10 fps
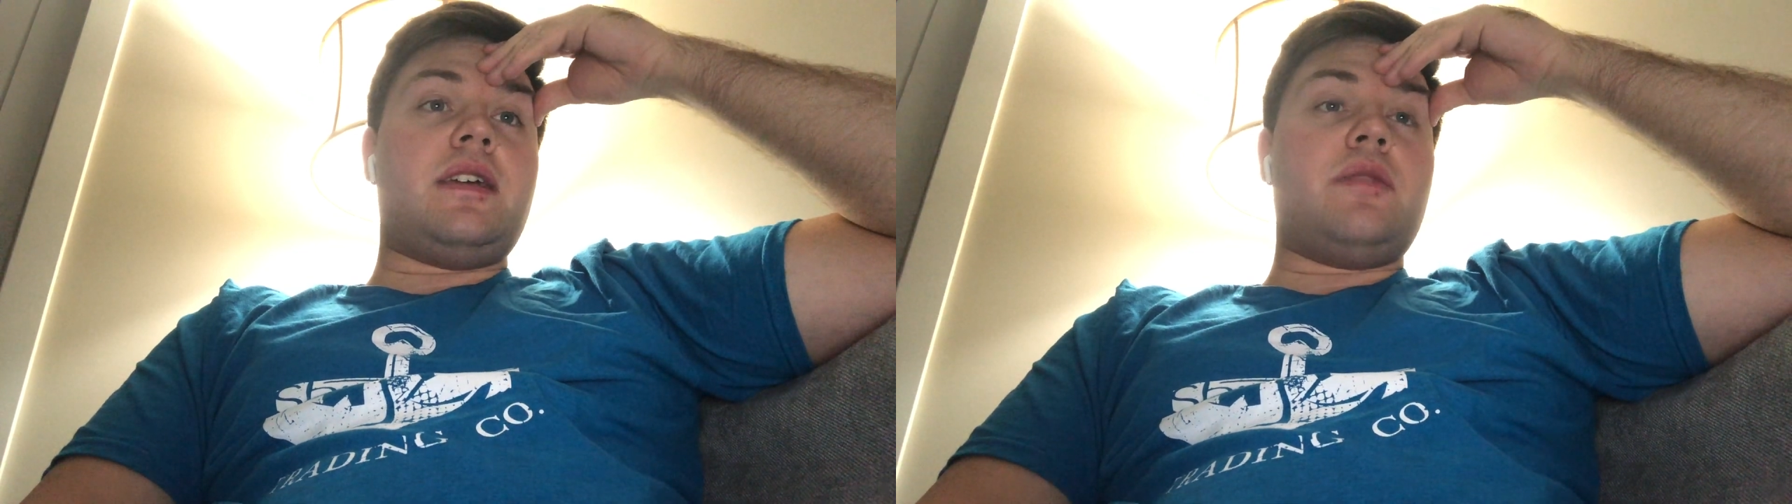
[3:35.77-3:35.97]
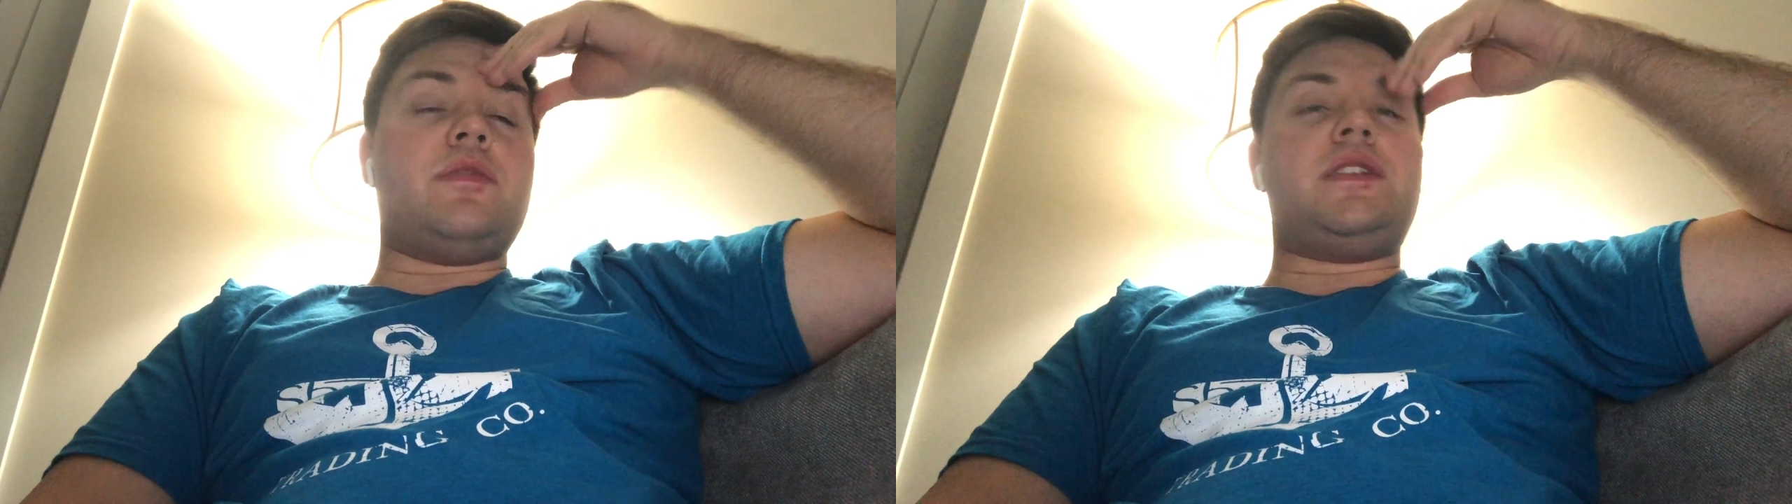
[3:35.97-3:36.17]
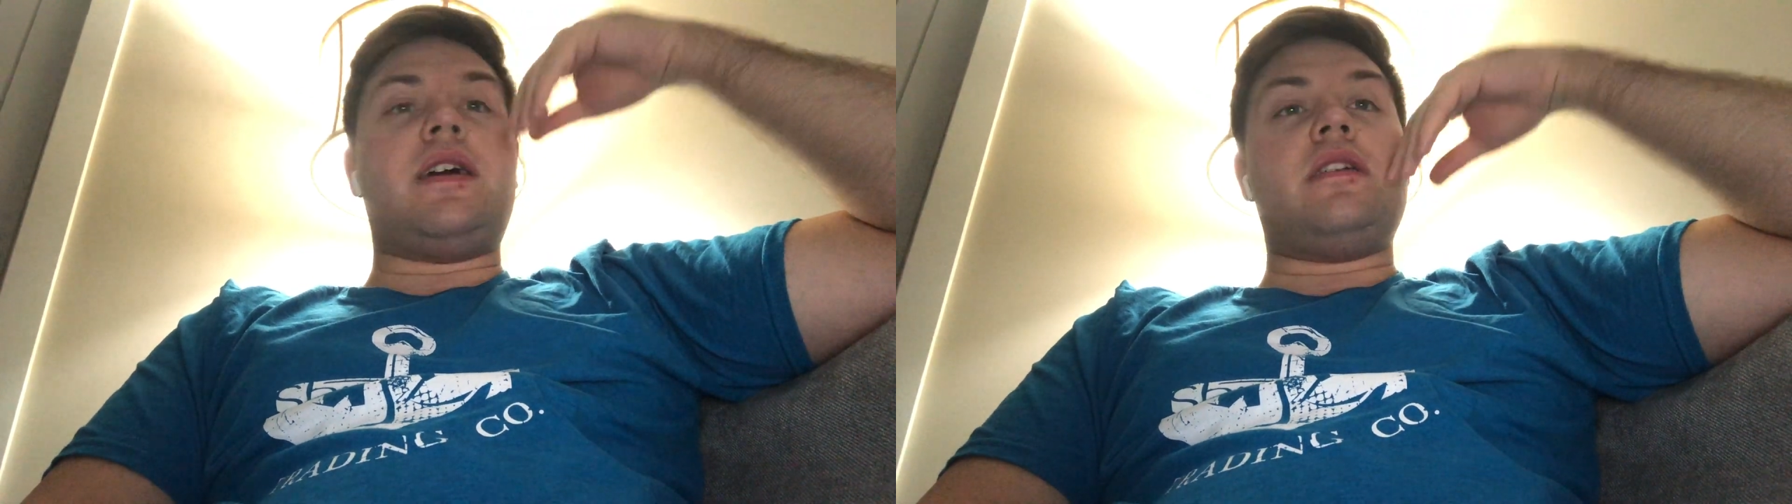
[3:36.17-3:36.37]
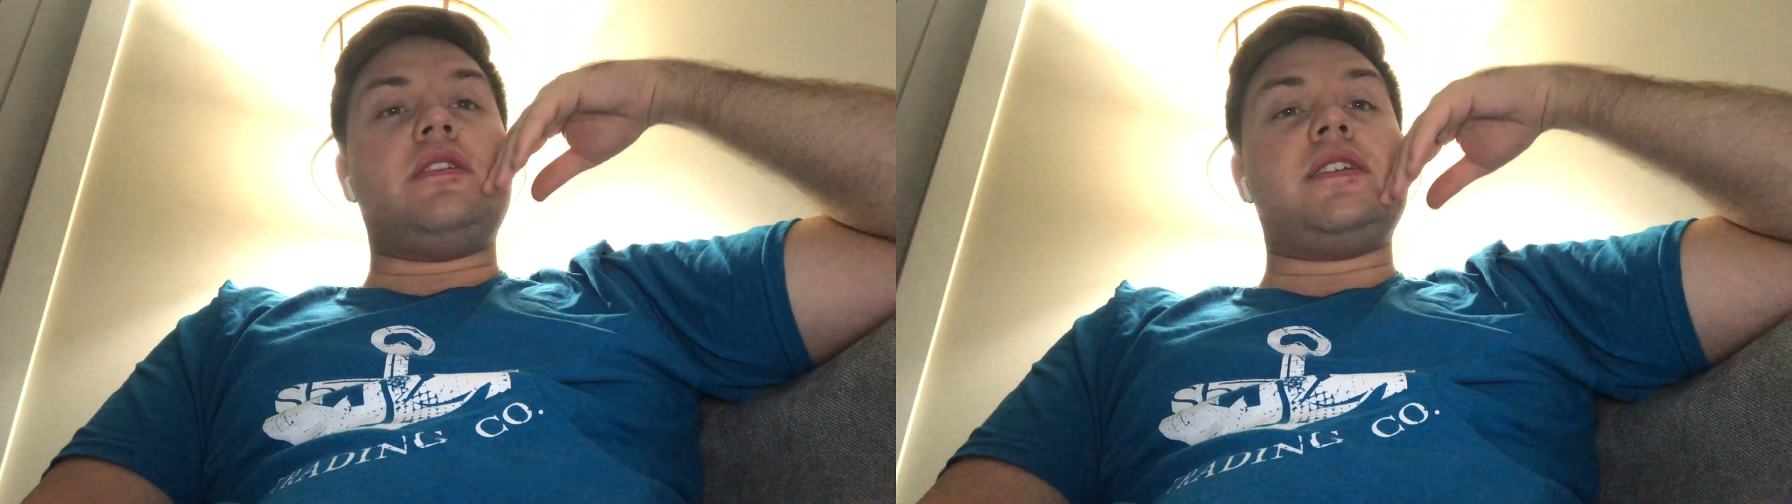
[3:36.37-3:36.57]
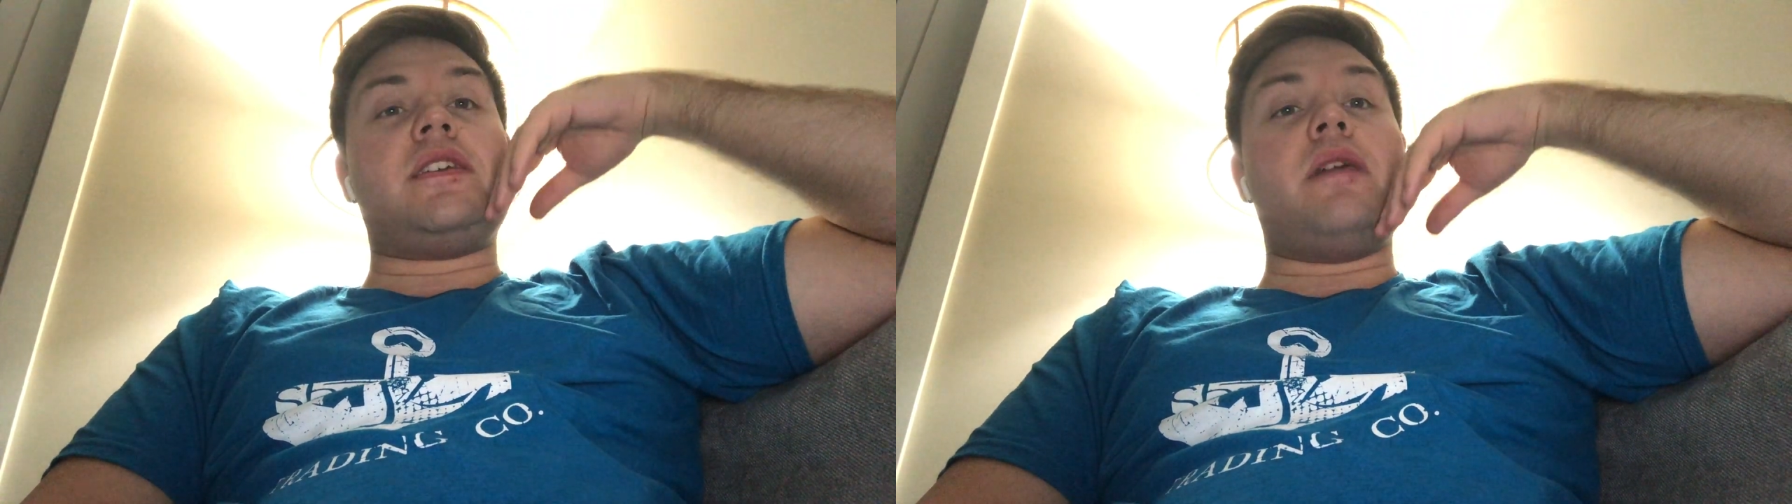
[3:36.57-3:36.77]
and was
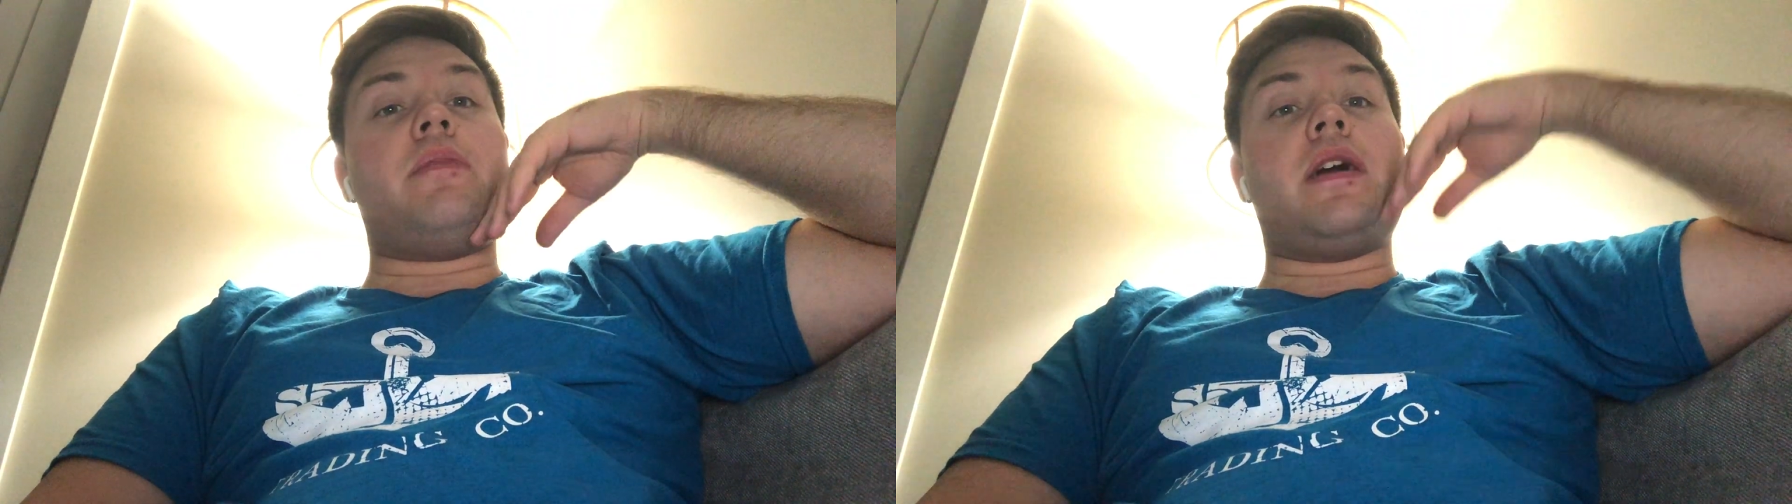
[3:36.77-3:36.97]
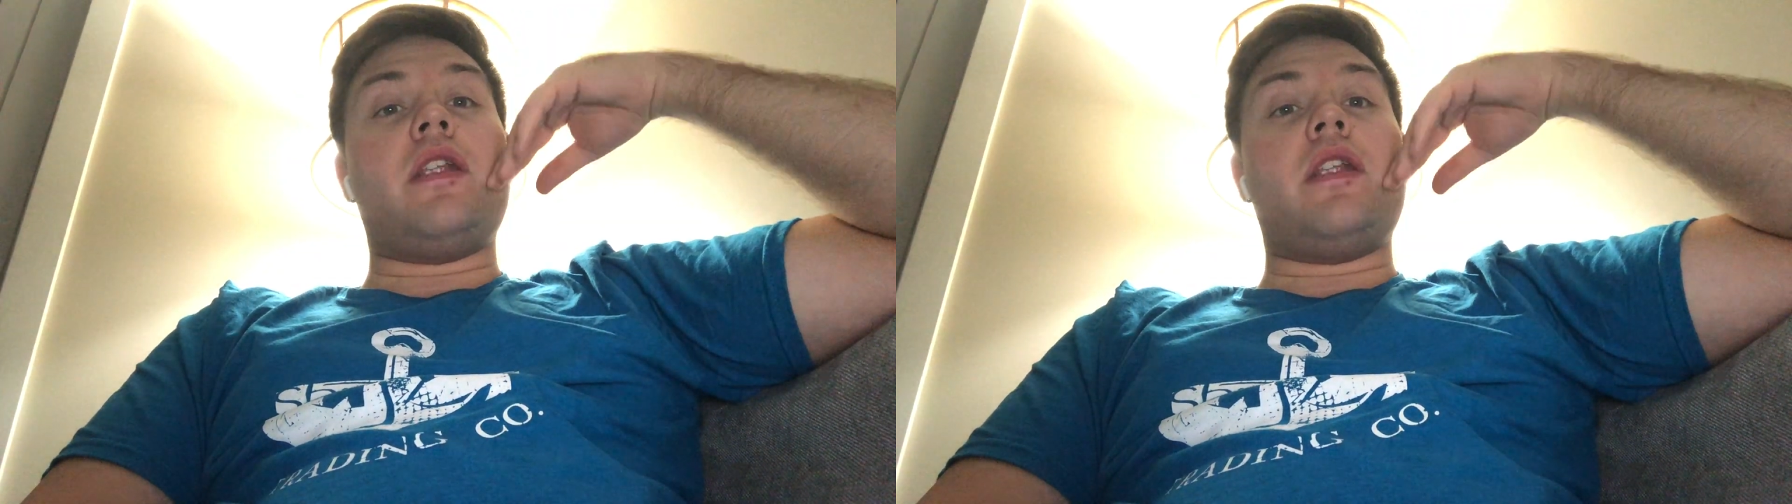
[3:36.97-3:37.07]
designed by a